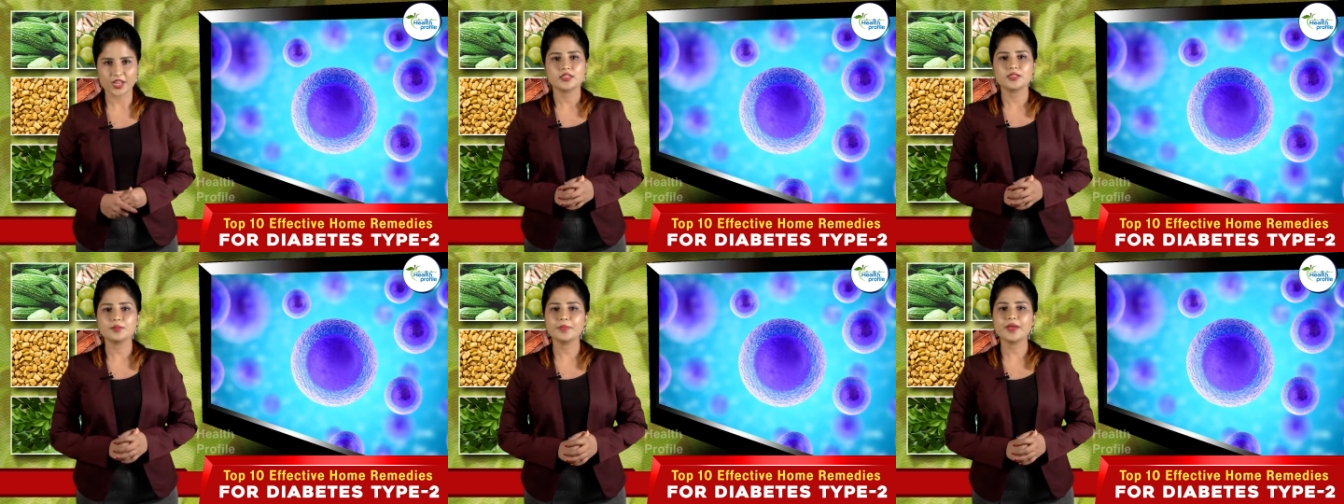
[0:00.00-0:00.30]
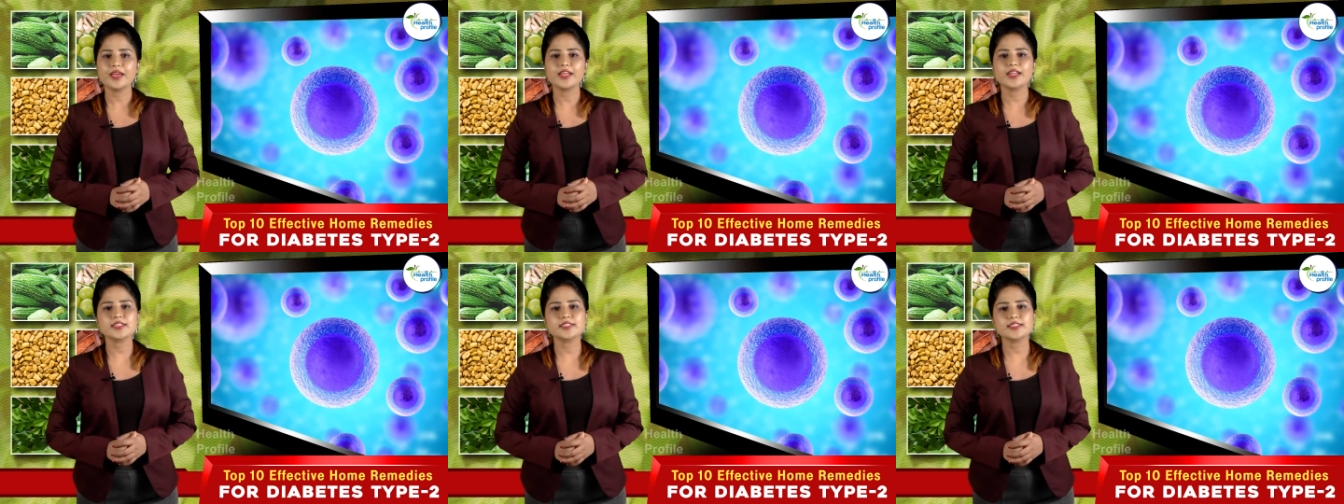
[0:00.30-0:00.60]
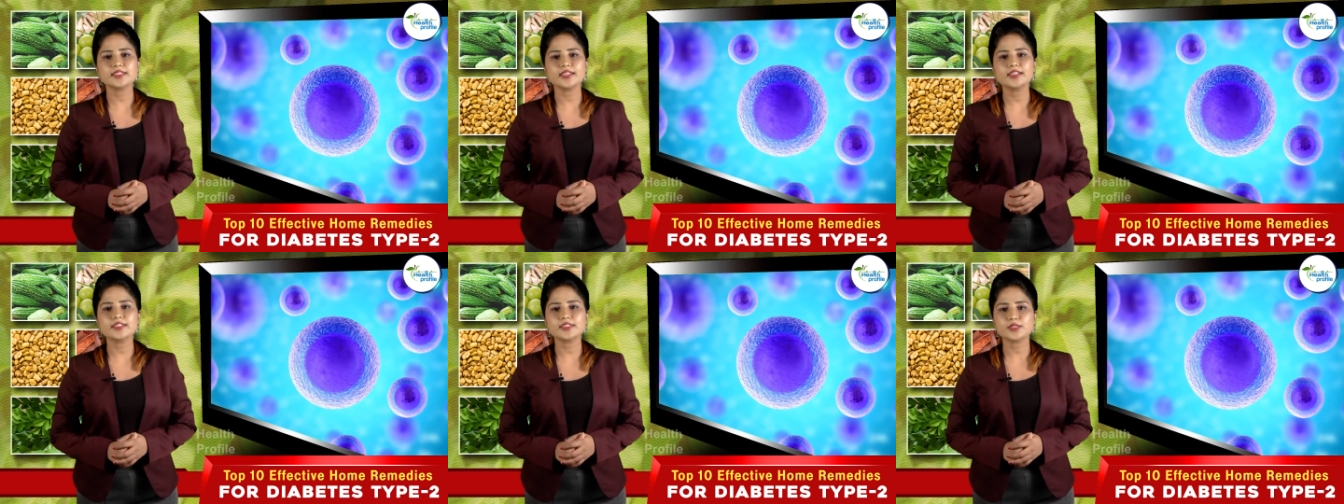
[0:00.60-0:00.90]
The beta
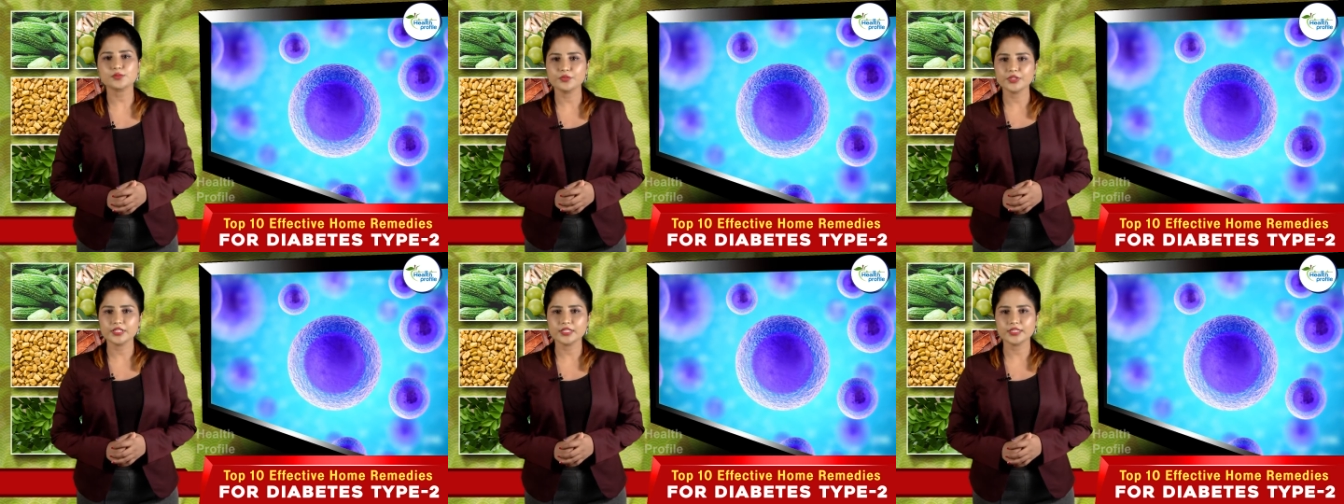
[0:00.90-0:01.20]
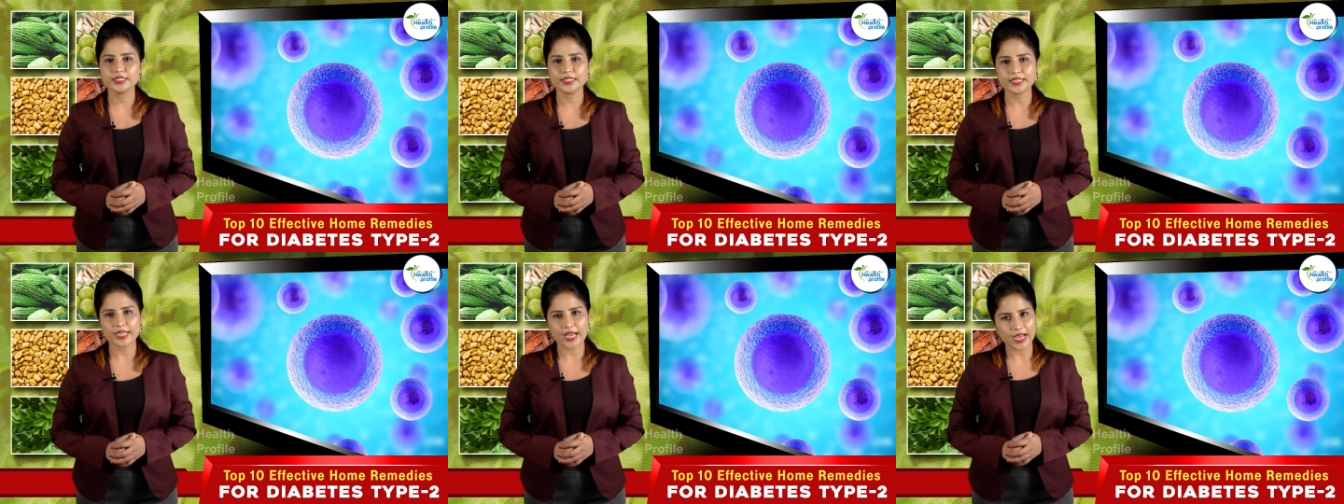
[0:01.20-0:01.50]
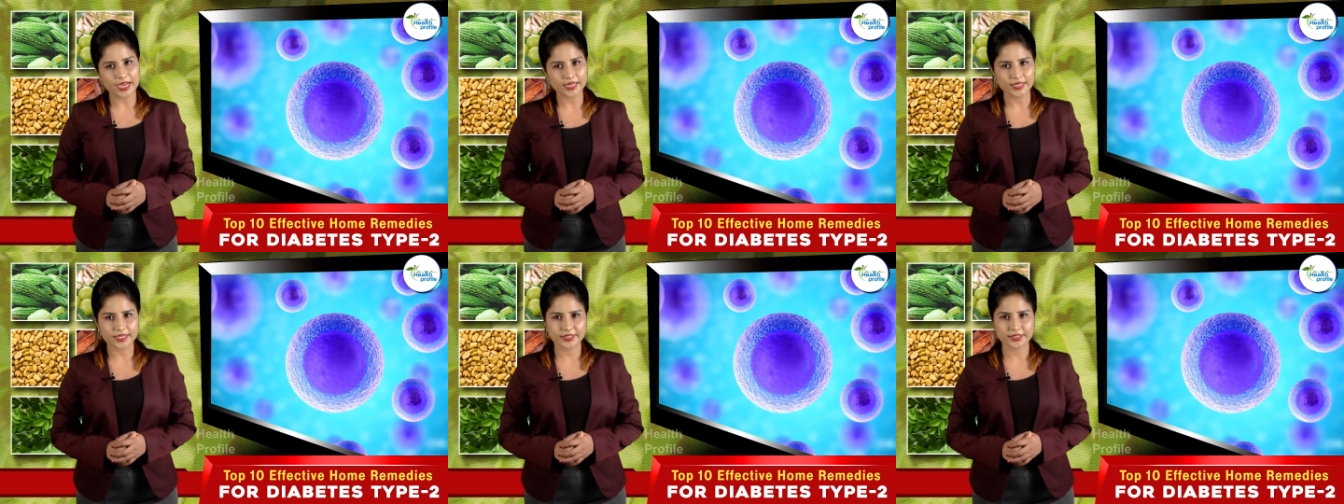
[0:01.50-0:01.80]
cells within the
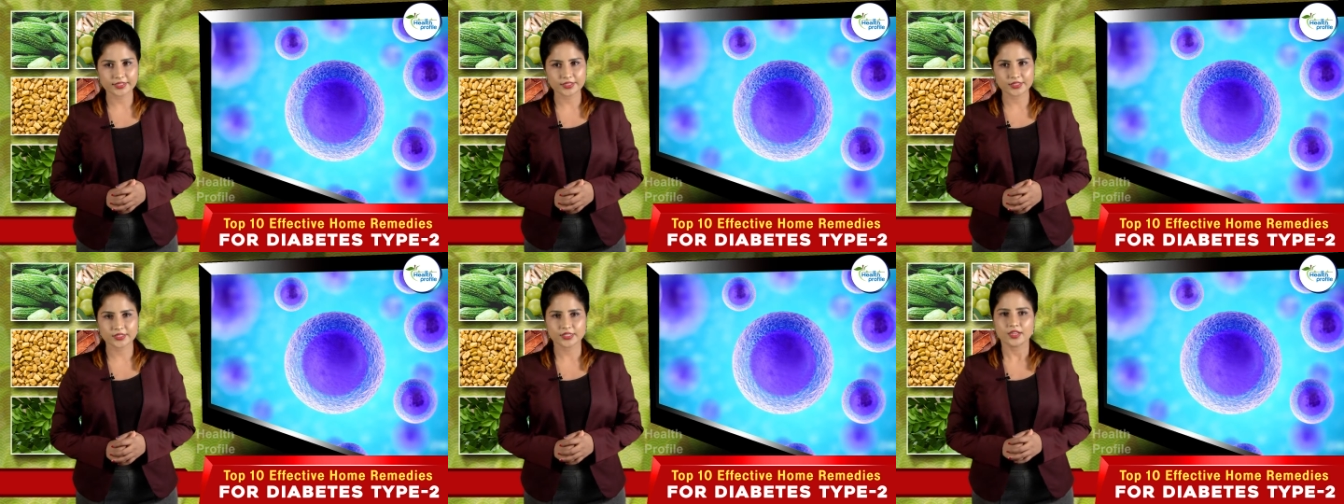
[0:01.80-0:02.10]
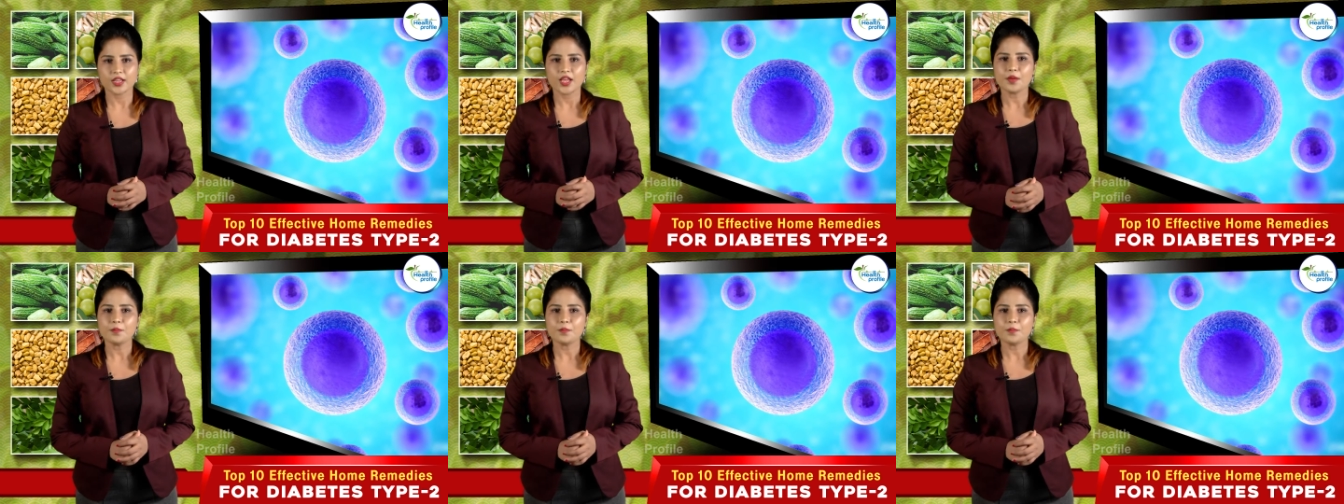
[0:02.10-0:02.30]
islets